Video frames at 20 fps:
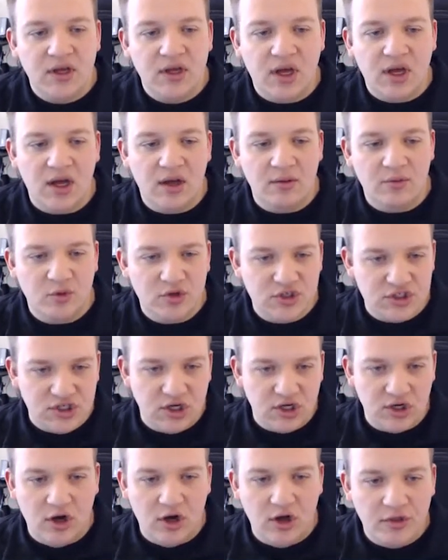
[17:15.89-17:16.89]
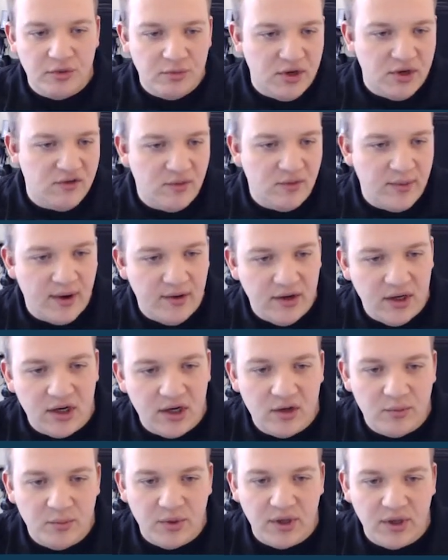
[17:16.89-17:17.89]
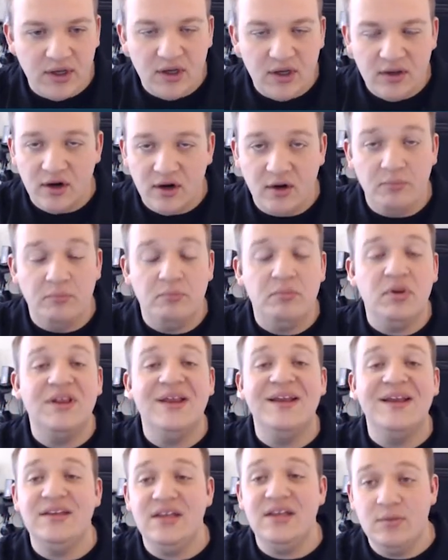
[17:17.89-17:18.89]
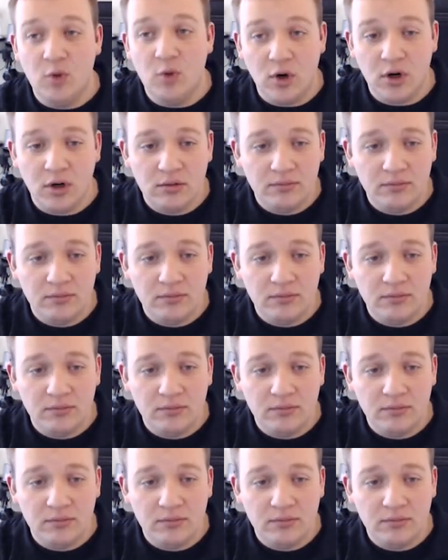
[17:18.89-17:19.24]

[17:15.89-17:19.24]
We're just going to call 3 of them out here, but there are plenty more.